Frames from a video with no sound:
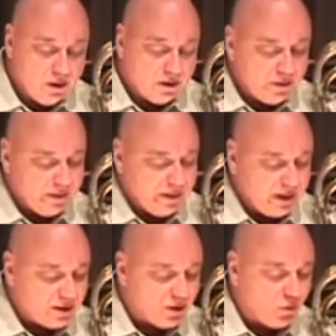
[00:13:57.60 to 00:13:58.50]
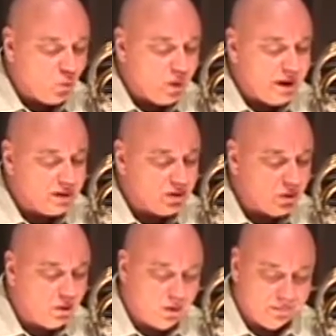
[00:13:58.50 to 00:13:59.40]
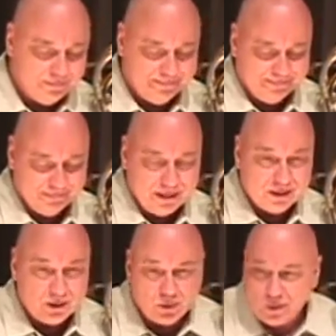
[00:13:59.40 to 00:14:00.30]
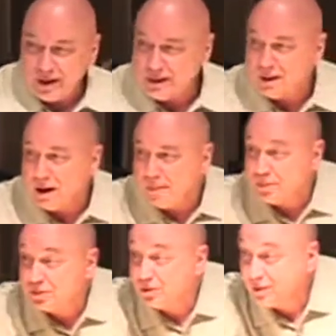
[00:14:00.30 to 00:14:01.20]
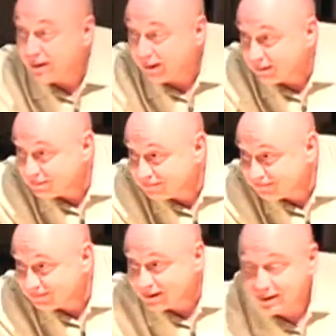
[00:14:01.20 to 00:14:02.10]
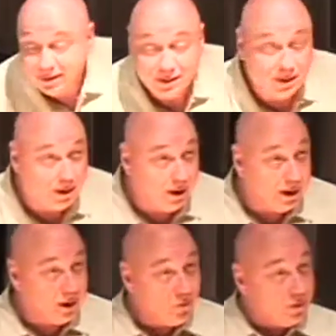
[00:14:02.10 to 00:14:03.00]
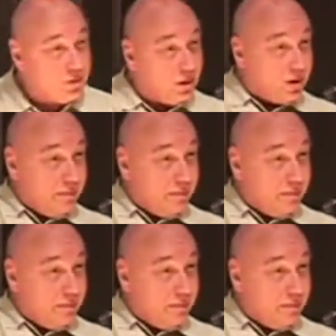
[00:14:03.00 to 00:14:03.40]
to me that's a great solo. That's a great opportunity. All right, I want to talk